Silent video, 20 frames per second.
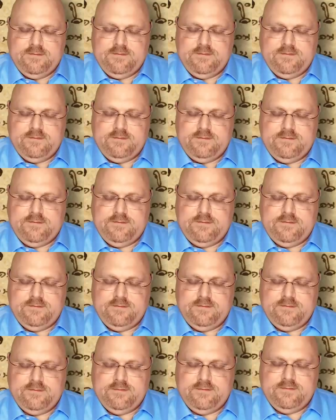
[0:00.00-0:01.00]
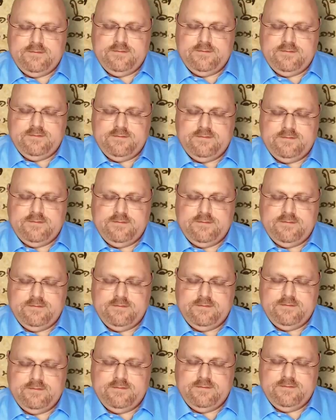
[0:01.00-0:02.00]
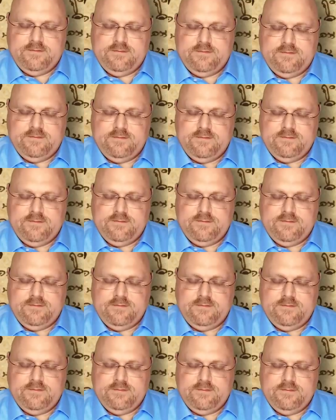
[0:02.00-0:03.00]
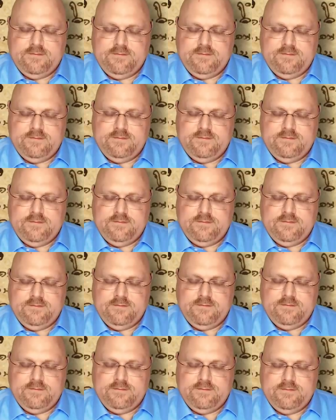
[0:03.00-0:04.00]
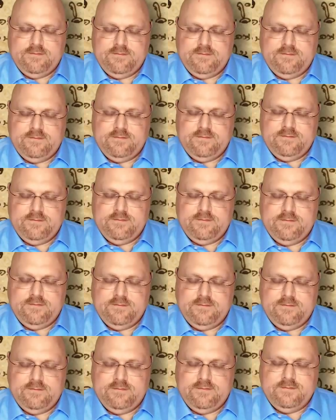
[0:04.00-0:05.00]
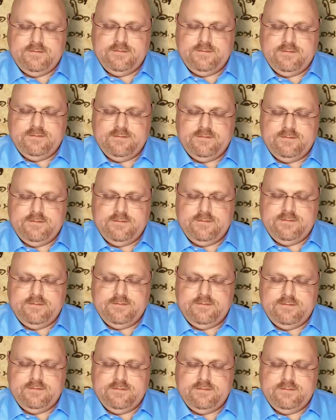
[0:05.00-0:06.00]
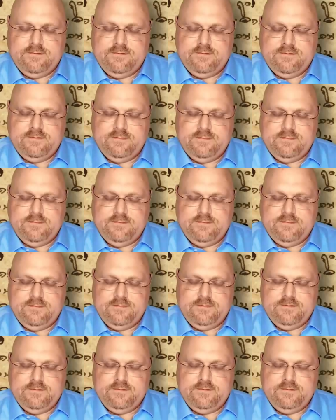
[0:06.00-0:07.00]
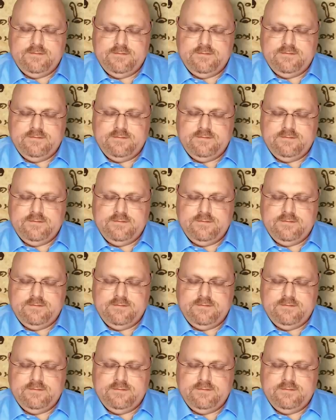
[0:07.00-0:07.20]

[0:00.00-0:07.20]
[no speech]